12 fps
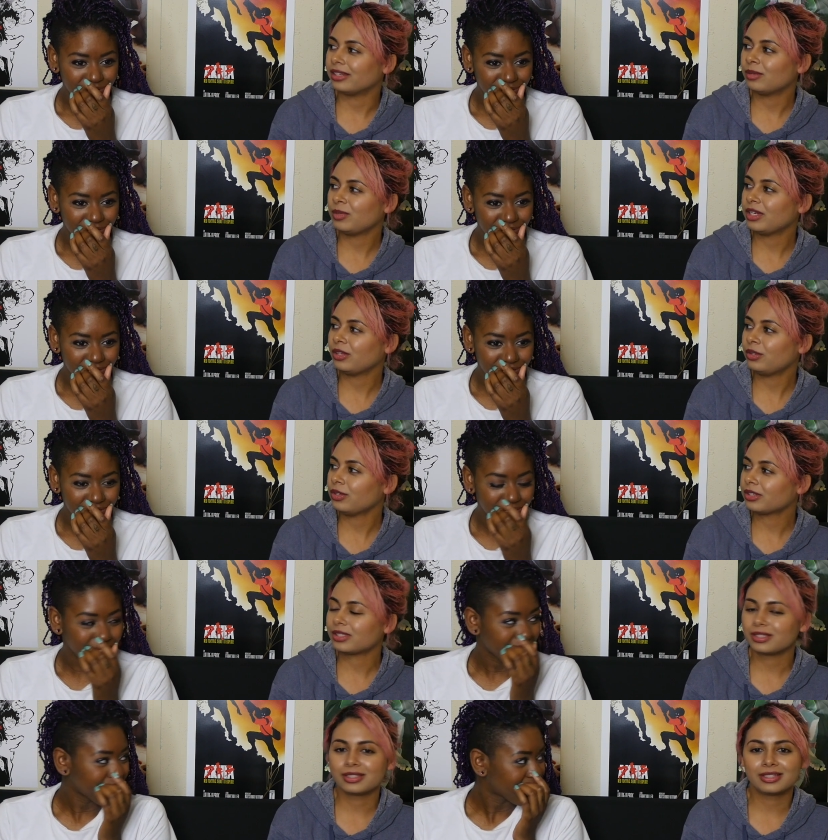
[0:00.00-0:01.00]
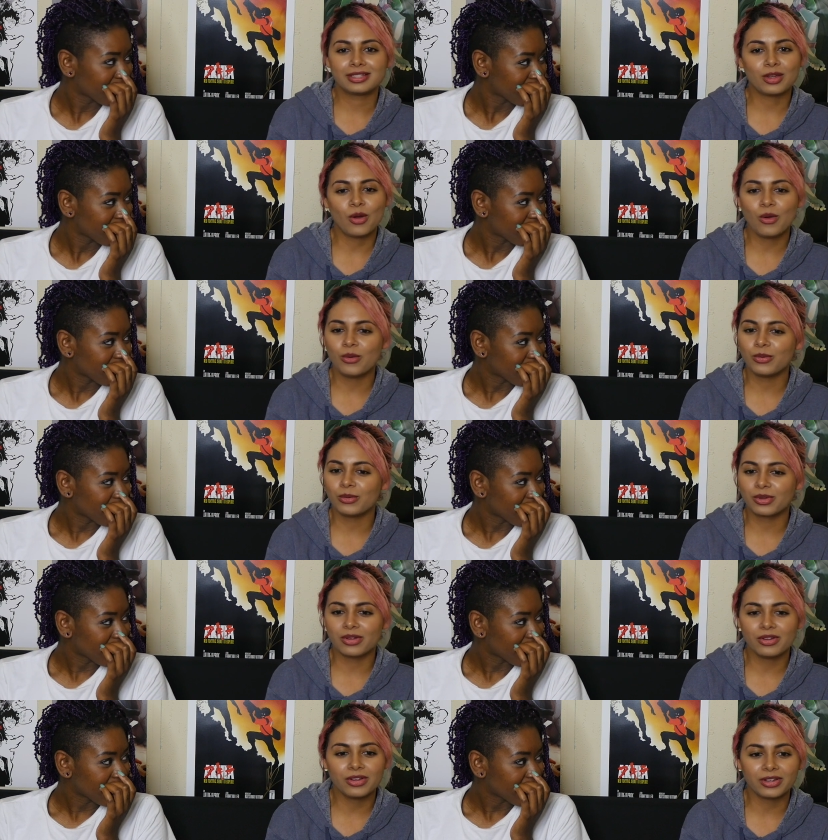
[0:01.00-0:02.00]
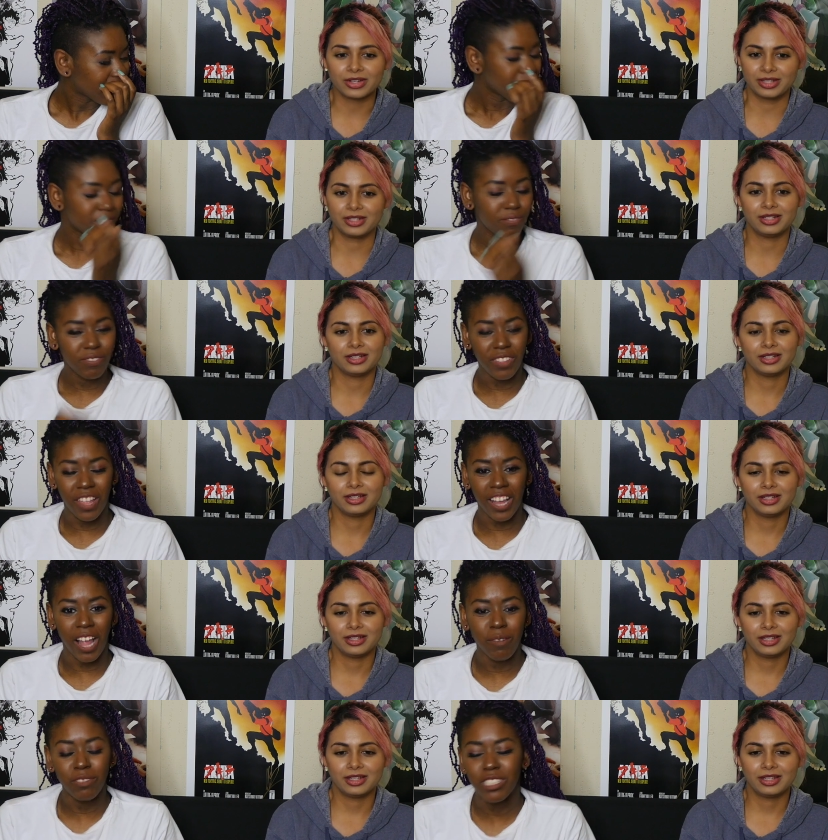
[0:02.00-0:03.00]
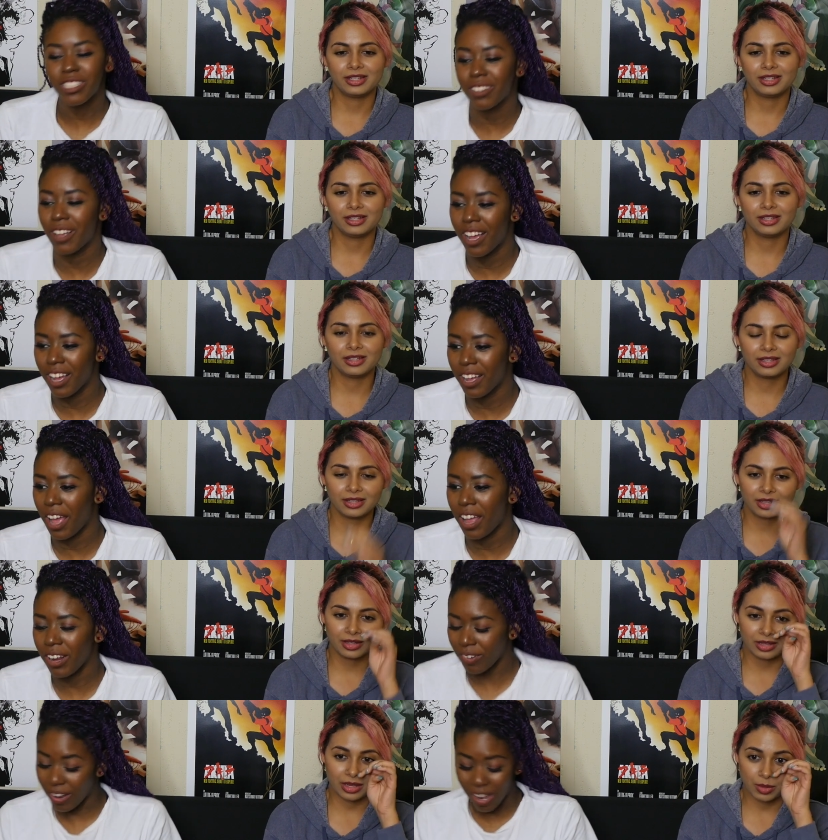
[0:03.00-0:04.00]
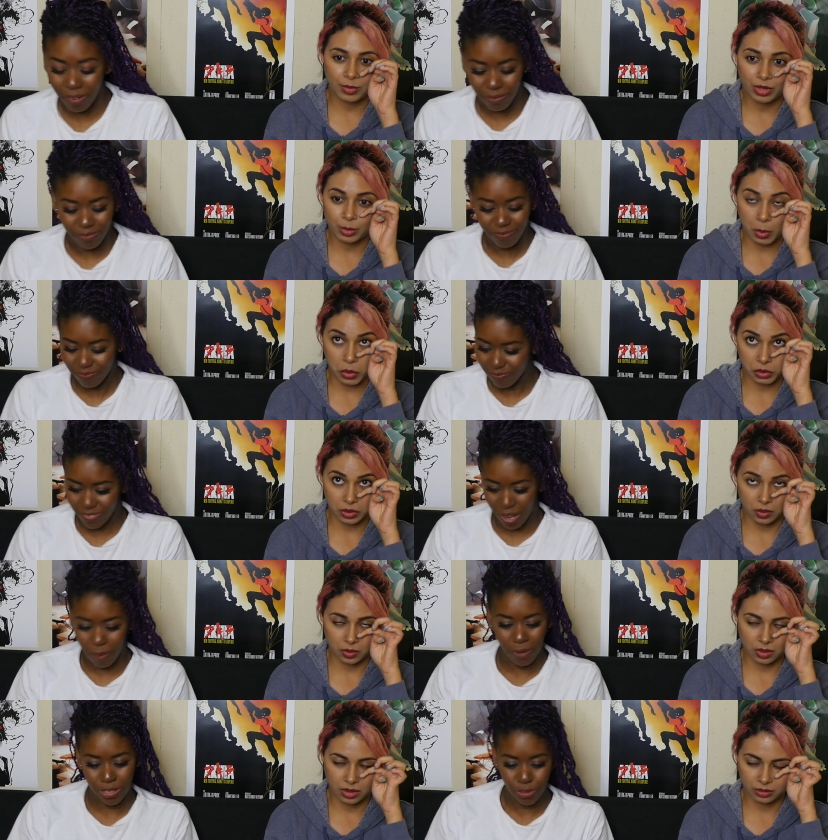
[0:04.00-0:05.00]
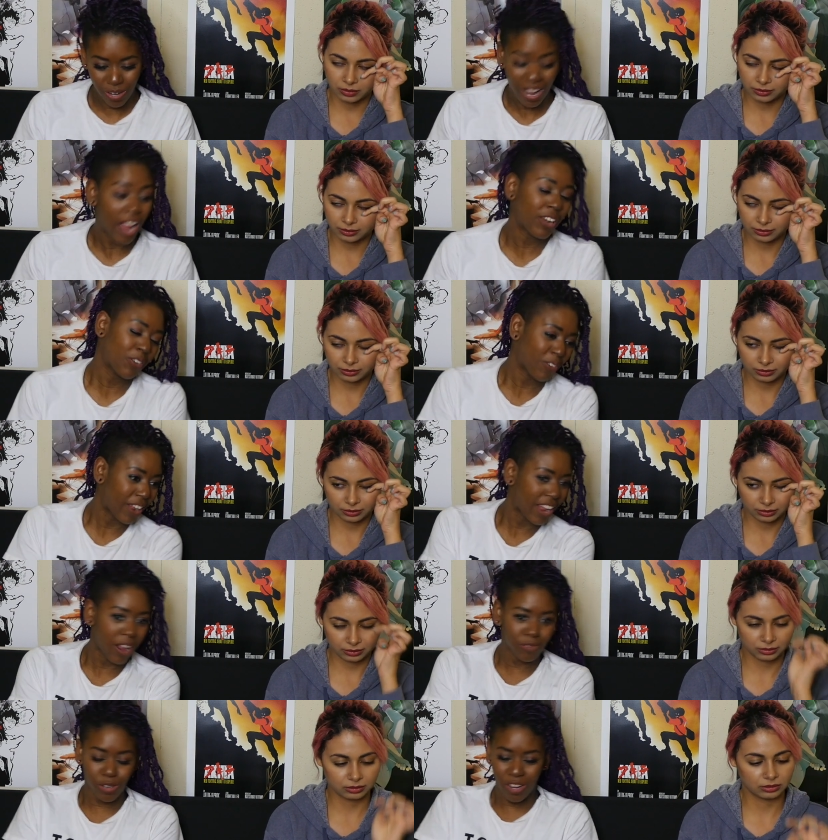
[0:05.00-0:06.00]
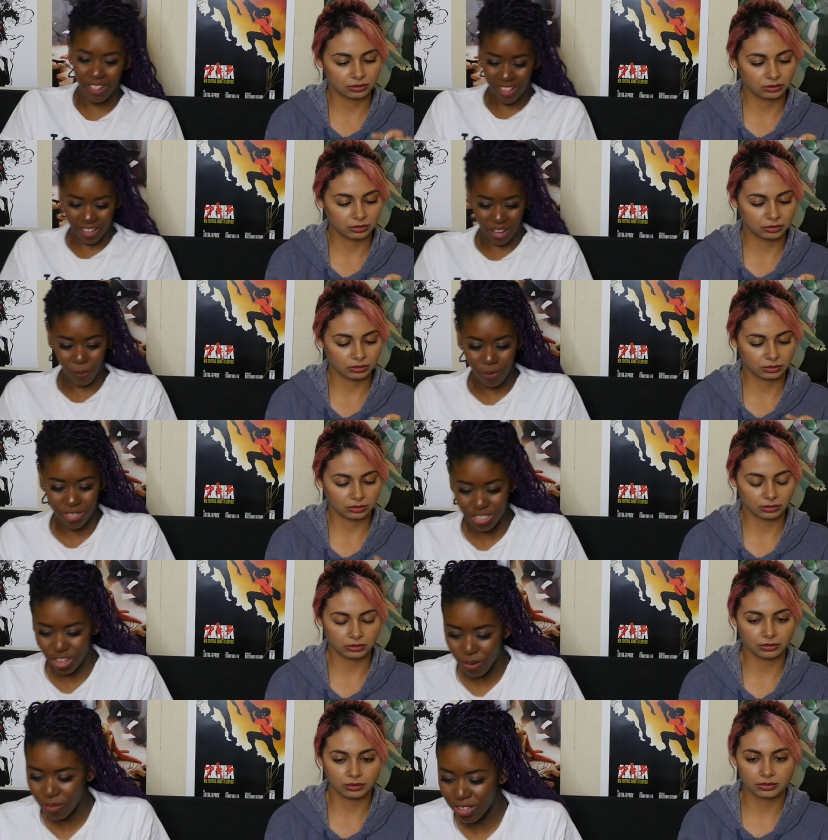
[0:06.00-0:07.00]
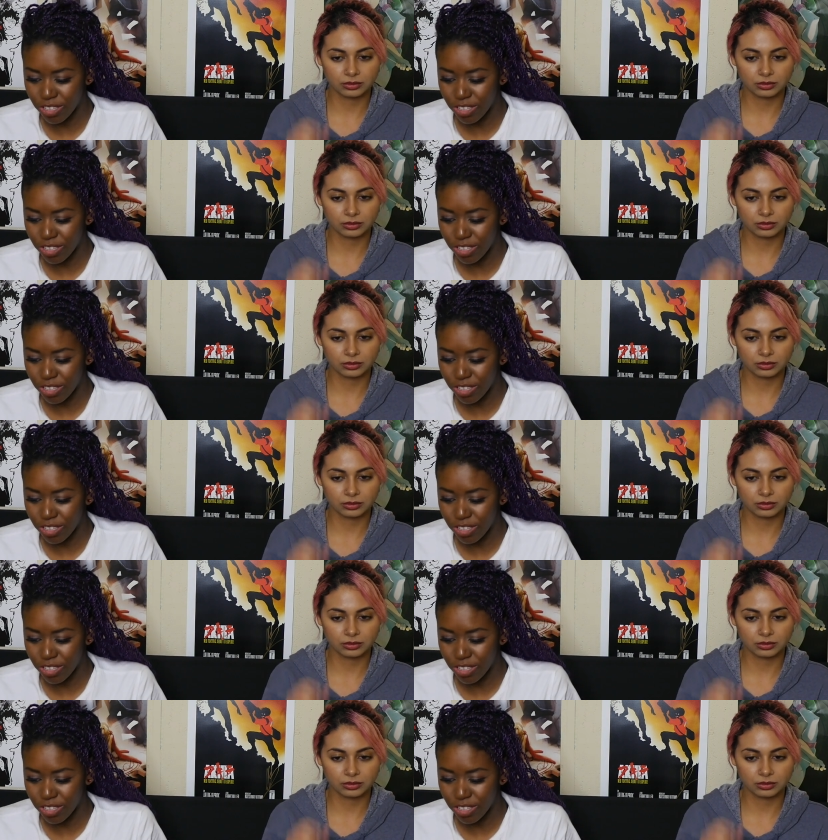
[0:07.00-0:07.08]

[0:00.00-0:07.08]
Speaker 1: I mean, it looks so good. Like I'm just I, like I'm all emotional. I'm like try, I know,
Speaker 2: right? I'm trying to think like where to start with